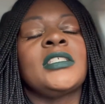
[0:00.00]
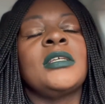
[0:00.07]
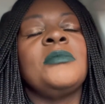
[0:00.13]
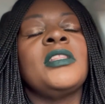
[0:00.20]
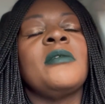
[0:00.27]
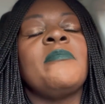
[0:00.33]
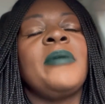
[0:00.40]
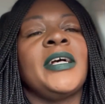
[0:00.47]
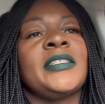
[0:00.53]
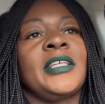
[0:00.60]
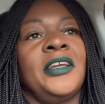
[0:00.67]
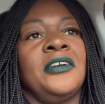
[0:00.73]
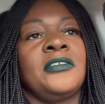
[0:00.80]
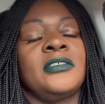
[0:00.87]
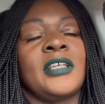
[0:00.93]
Some of the best
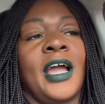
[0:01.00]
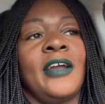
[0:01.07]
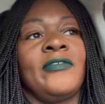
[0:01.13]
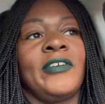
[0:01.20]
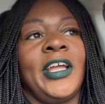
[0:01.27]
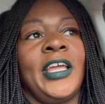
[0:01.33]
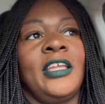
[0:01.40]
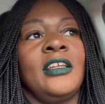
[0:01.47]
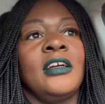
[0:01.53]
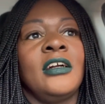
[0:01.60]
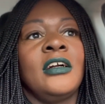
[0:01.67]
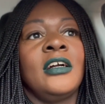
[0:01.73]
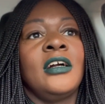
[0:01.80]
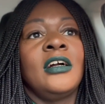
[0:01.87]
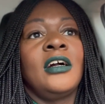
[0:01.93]
characters I've read
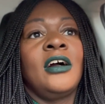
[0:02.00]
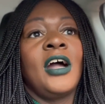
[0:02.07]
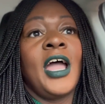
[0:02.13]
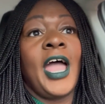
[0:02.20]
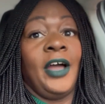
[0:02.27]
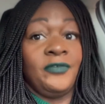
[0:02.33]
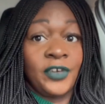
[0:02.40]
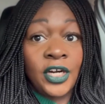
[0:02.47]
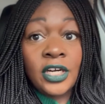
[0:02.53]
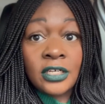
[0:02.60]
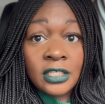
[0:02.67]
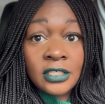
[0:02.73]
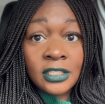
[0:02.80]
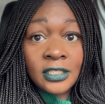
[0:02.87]
ever.